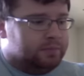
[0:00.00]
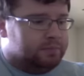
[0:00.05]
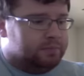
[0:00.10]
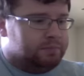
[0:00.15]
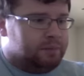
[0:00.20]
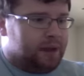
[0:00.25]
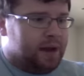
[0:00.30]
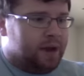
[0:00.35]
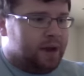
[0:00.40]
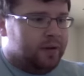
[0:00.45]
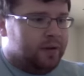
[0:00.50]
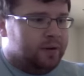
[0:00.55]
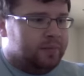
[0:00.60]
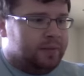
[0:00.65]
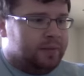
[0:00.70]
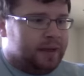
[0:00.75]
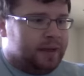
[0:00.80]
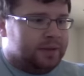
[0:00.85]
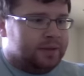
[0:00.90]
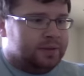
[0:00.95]
power
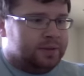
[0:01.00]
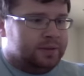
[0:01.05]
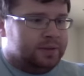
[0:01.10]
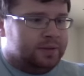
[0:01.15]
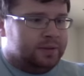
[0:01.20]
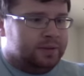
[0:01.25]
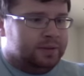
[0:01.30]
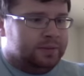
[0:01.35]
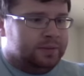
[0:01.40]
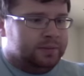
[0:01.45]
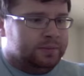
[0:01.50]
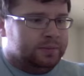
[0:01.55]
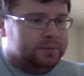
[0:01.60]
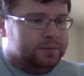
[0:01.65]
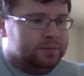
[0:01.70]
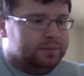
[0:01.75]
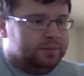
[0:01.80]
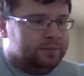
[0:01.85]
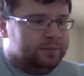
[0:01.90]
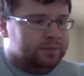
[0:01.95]
master,
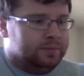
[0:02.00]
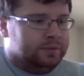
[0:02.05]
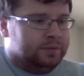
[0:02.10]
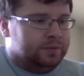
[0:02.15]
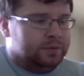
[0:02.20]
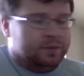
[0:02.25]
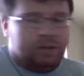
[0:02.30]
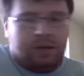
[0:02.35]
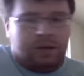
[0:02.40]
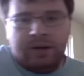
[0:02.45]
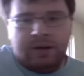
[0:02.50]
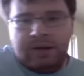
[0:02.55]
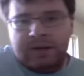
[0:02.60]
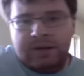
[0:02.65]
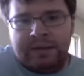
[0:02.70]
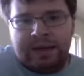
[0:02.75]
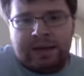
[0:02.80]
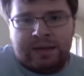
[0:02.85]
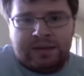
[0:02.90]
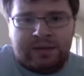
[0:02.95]
target
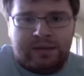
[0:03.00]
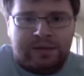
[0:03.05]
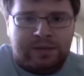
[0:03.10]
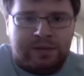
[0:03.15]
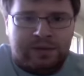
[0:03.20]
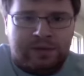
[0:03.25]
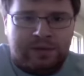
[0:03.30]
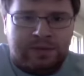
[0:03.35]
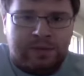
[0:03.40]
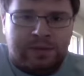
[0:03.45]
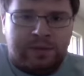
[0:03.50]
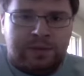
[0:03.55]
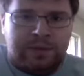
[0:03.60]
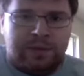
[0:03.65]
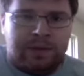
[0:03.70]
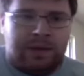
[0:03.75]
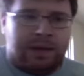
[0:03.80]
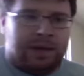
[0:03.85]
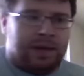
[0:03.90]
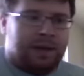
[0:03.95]
master,
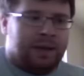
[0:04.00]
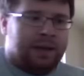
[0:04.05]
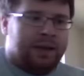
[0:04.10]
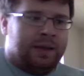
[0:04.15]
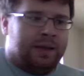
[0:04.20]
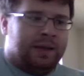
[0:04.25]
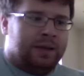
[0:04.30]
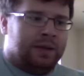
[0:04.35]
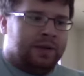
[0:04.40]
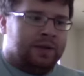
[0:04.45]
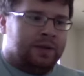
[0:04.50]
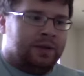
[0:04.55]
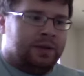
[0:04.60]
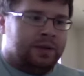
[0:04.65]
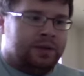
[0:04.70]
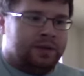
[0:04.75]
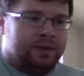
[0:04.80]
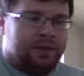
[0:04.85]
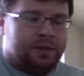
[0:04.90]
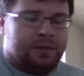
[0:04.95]

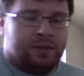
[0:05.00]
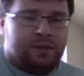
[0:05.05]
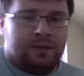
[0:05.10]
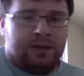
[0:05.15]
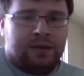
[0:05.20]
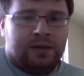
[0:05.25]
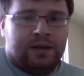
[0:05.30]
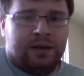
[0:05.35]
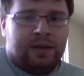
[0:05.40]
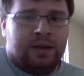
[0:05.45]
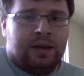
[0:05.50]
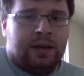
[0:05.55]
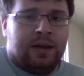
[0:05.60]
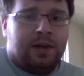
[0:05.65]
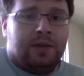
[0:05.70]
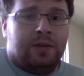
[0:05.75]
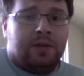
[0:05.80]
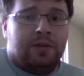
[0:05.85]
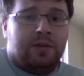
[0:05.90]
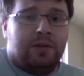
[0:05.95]
accessory,
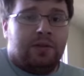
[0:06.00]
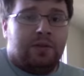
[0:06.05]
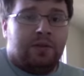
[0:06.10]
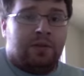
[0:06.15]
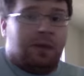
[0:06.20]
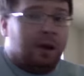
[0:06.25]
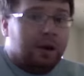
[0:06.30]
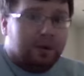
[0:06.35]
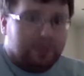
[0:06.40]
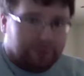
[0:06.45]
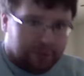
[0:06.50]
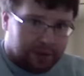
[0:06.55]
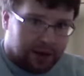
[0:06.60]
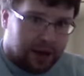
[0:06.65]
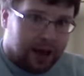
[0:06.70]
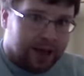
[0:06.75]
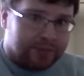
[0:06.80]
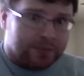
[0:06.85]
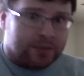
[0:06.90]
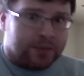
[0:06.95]
they're
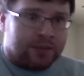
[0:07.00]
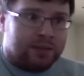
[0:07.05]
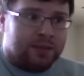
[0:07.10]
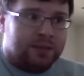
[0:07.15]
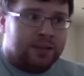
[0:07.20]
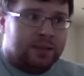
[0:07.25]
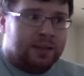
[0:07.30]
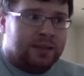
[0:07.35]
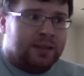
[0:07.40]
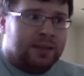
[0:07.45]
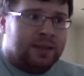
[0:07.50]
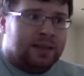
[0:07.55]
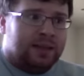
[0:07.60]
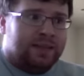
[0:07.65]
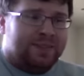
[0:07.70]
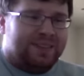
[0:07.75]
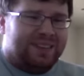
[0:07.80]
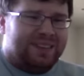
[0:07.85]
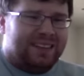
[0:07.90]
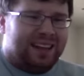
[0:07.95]
phenomenal. In
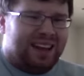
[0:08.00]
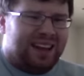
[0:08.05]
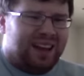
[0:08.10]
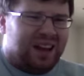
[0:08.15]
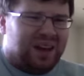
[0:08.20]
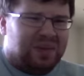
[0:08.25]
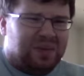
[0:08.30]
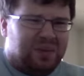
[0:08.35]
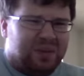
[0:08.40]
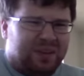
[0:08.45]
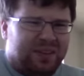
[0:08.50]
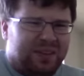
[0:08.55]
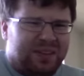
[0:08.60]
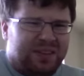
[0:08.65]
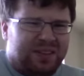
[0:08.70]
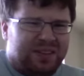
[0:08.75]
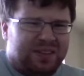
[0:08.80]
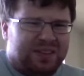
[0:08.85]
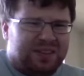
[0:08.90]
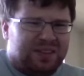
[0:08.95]
fact, I really
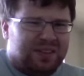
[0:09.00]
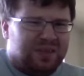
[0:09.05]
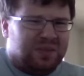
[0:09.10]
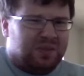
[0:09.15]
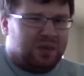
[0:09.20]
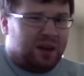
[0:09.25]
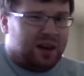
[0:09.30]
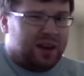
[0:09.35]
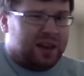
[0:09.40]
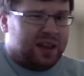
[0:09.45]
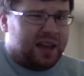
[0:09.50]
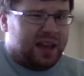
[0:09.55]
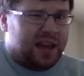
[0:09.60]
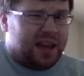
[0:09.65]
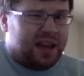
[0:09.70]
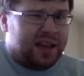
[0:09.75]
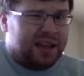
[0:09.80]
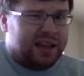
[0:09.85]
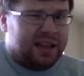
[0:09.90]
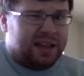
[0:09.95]
don't see why they
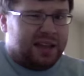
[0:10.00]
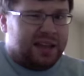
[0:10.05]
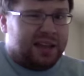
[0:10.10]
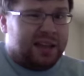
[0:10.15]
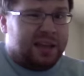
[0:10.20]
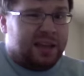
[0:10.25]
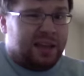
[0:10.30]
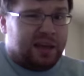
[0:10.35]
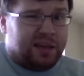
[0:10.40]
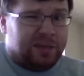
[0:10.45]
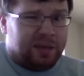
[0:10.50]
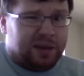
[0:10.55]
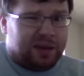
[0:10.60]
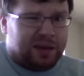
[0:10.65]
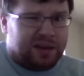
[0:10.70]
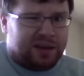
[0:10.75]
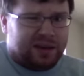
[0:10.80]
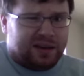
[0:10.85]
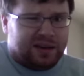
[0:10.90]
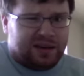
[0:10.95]
added the
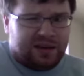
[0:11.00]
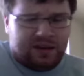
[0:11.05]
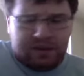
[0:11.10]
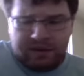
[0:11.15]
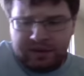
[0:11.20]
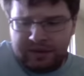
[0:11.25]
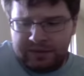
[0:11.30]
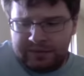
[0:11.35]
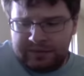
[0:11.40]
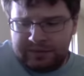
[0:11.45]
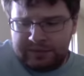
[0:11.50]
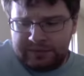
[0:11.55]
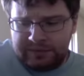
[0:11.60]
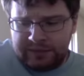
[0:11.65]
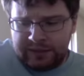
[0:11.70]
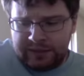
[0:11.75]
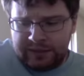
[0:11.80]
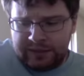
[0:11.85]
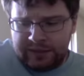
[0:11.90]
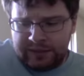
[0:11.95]
gimmick of
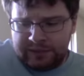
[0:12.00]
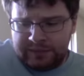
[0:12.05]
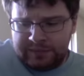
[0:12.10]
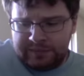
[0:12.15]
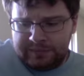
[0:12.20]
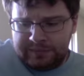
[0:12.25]
the